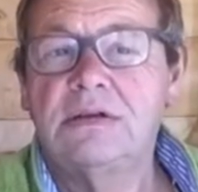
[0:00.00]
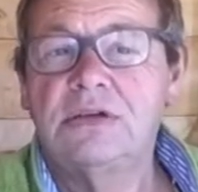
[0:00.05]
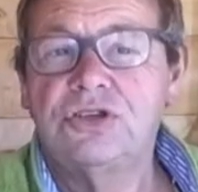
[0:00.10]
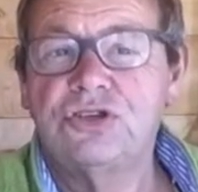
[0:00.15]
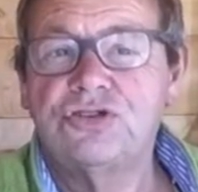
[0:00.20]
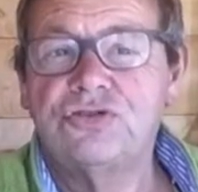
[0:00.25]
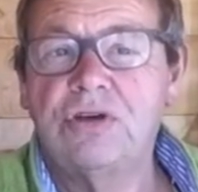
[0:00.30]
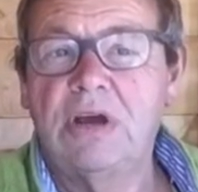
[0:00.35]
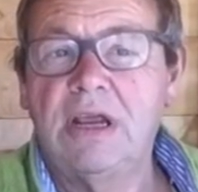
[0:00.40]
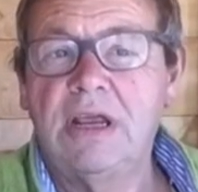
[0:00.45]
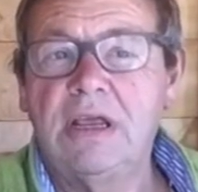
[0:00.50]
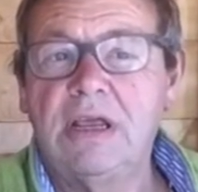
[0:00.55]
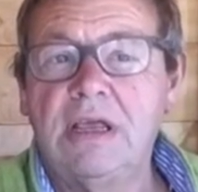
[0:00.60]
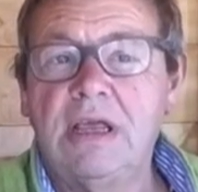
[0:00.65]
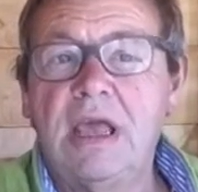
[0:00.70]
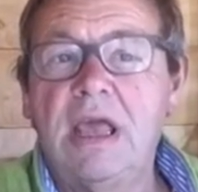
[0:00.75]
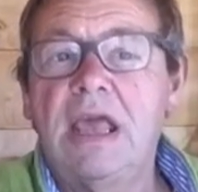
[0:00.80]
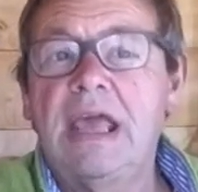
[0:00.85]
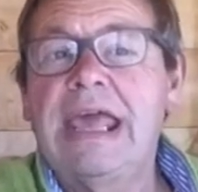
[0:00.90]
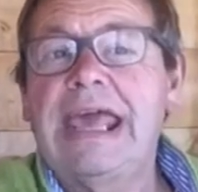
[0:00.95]

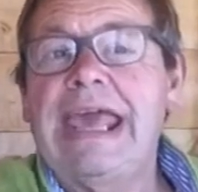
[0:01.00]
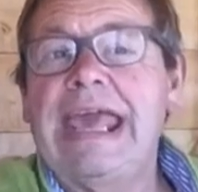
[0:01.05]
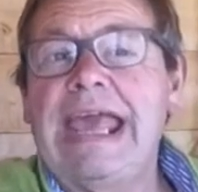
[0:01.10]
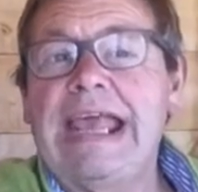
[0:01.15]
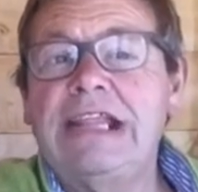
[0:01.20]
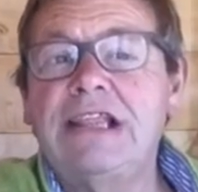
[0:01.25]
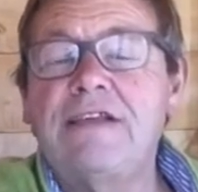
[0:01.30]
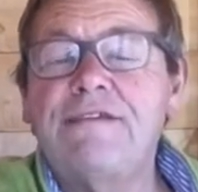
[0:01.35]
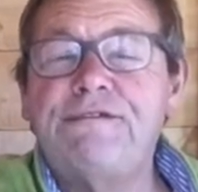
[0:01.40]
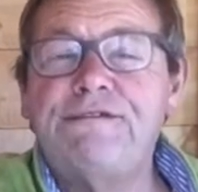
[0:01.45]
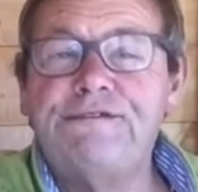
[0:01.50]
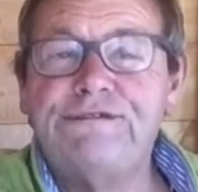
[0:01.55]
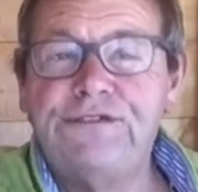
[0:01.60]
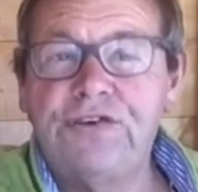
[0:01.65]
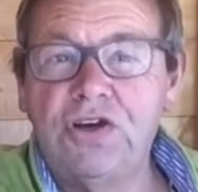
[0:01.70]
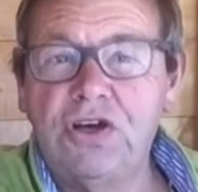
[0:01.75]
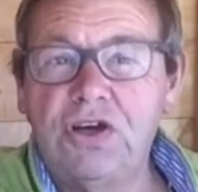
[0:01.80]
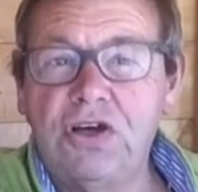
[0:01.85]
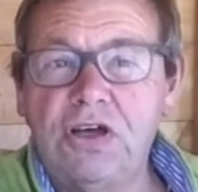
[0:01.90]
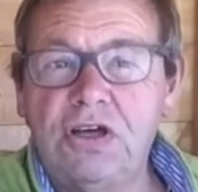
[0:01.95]
string in the
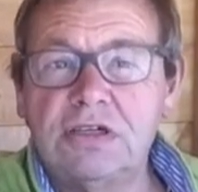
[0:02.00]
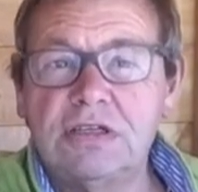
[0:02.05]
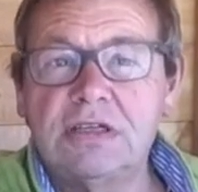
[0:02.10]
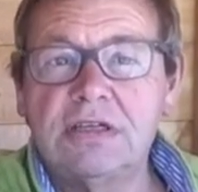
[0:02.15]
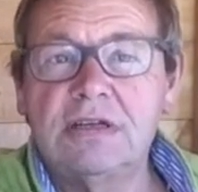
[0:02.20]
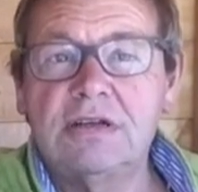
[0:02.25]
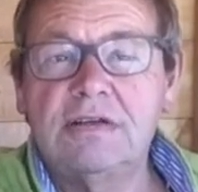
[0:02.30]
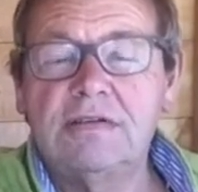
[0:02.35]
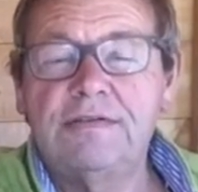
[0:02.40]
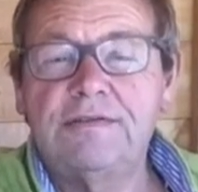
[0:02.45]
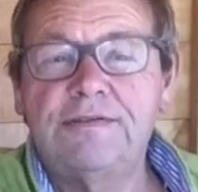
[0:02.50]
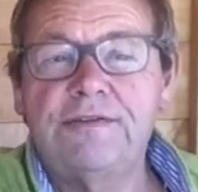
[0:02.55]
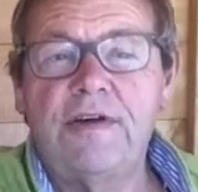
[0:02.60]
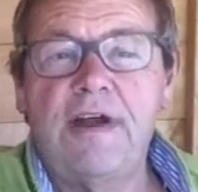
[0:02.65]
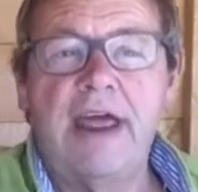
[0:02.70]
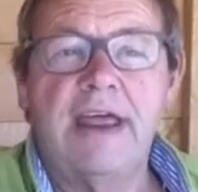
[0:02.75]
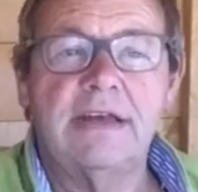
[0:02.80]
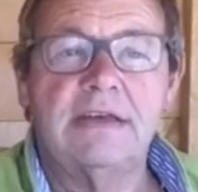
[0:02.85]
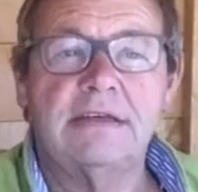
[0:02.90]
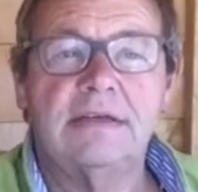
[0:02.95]
first
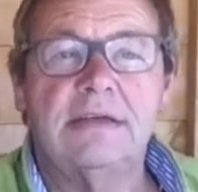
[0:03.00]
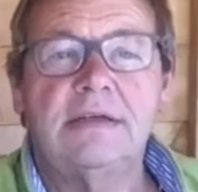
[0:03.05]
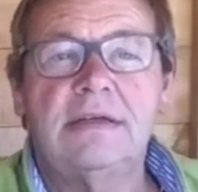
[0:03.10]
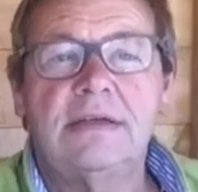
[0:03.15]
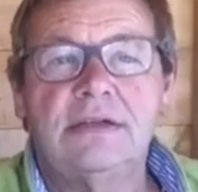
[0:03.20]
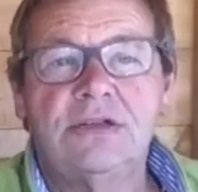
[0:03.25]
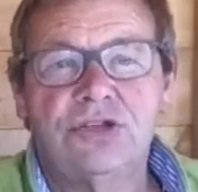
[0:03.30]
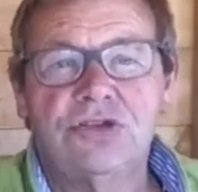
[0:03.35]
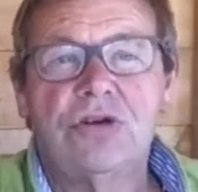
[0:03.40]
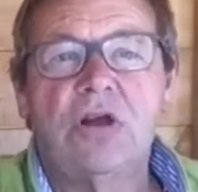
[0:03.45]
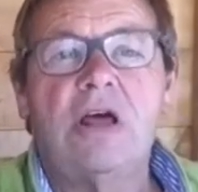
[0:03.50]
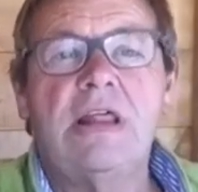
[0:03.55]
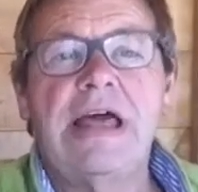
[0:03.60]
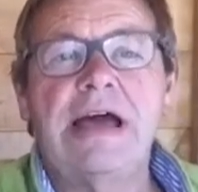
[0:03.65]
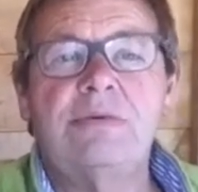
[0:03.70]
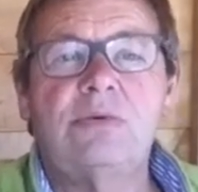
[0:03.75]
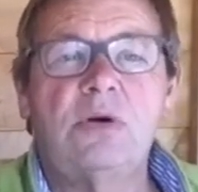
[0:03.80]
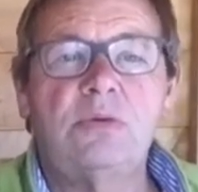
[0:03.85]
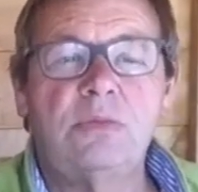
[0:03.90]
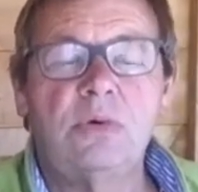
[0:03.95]
fret. Let's try
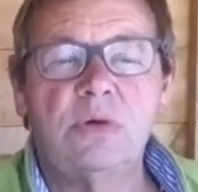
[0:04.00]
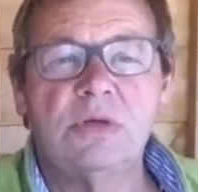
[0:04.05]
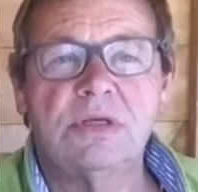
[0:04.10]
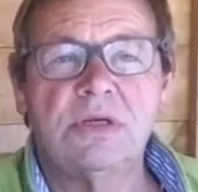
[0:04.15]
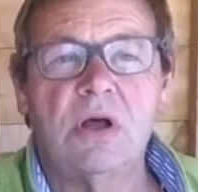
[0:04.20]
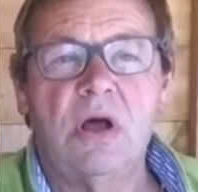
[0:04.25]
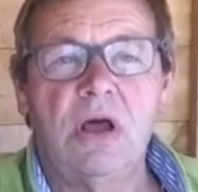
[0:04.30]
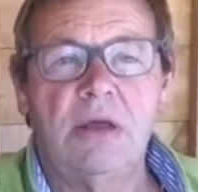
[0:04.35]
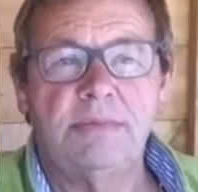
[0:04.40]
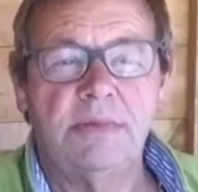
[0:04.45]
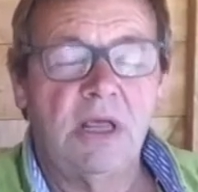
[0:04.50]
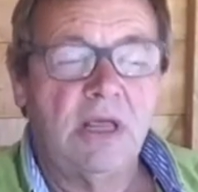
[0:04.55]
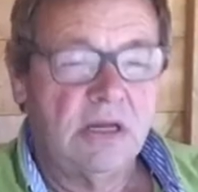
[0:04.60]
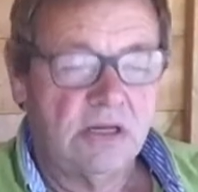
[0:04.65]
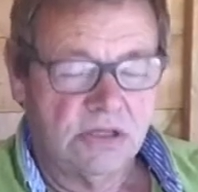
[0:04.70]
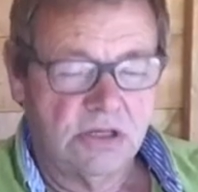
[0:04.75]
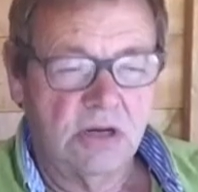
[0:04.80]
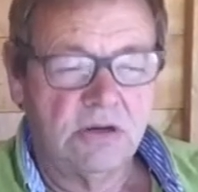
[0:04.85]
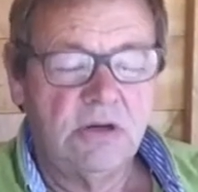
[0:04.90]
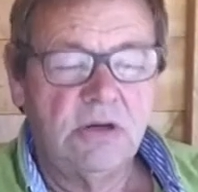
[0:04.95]
that one more time.
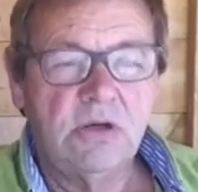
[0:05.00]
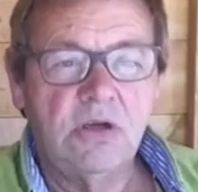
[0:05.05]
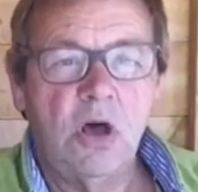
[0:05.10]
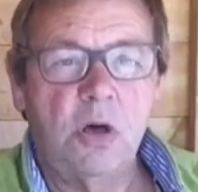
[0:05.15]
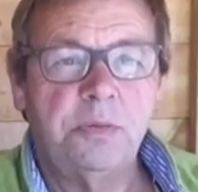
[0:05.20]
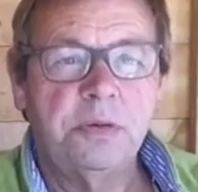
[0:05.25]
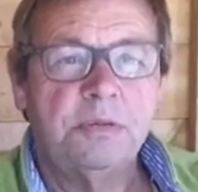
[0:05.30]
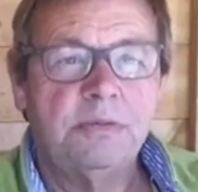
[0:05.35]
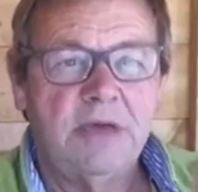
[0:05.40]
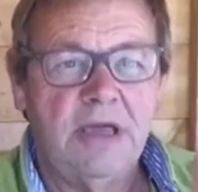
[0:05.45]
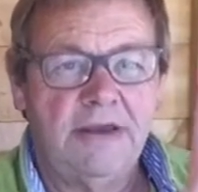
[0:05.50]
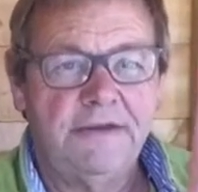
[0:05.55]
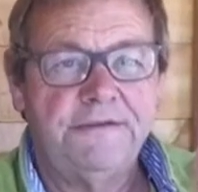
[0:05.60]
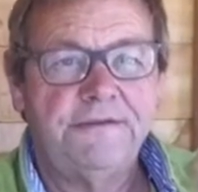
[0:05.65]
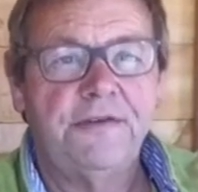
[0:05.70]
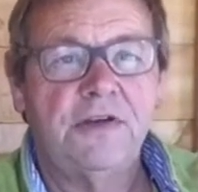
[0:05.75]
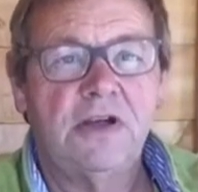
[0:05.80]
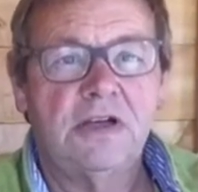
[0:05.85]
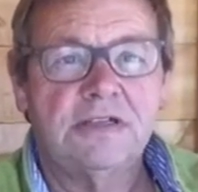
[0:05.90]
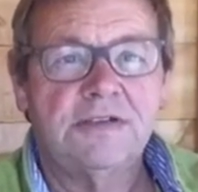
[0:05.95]
So you copy me.
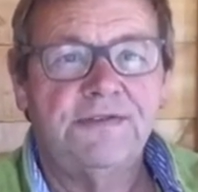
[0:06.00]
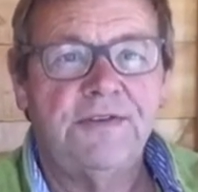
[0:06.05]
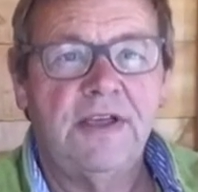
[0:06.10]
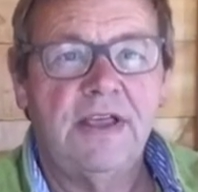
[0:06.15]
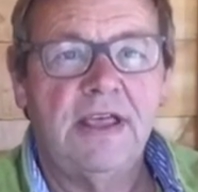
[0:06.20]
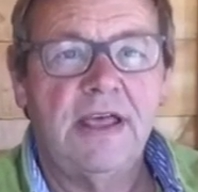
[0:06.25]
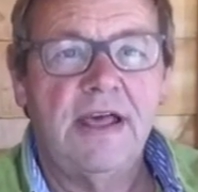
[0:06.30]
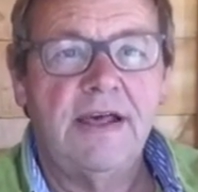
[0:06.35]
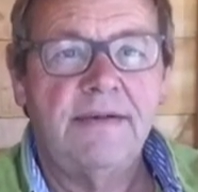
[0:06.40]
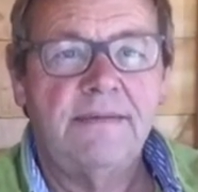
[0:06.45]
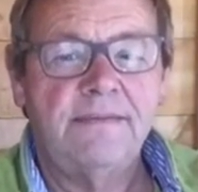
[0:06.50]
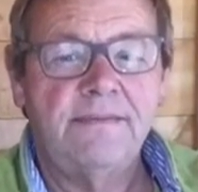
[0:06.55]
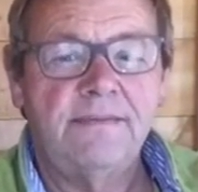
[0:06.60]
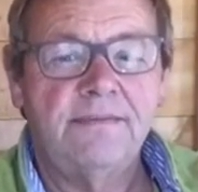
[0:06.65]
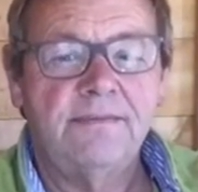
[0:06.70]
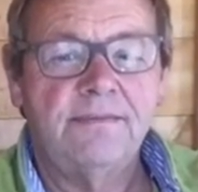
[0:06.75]
First finger,